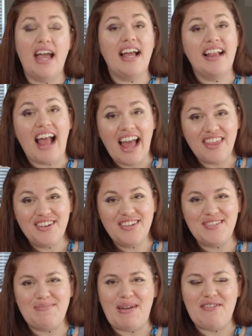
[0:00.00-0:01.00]
I can either
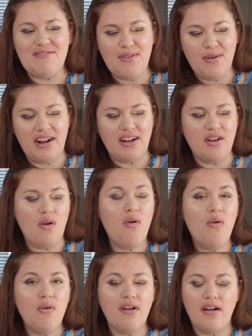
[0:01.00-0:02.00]
use my fork
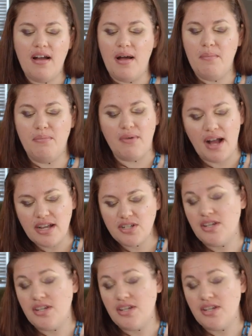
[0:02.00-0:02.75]
or a brush,